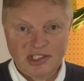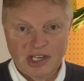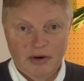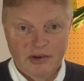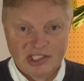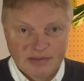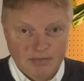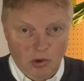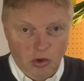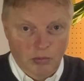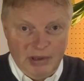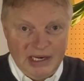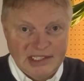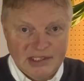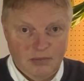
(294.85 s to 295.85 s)
So a small
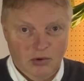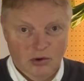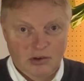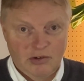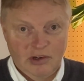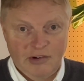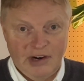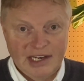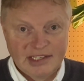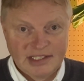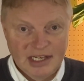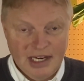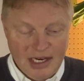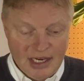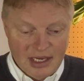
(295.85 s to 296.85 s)
piece of water
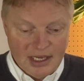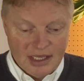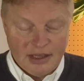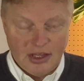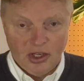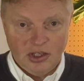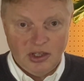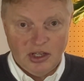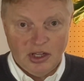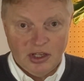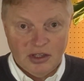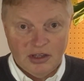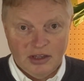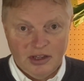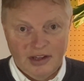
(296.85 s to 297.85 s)
ingress
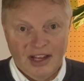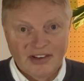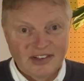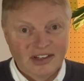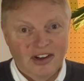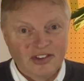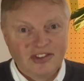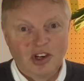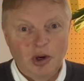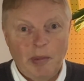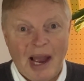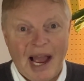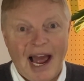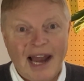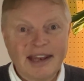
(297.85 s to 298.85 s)
that doesn't look too
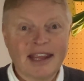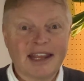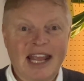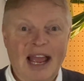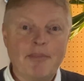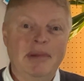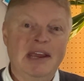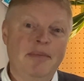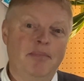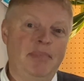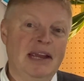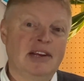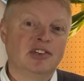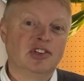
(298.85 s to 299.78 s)
bad can be a big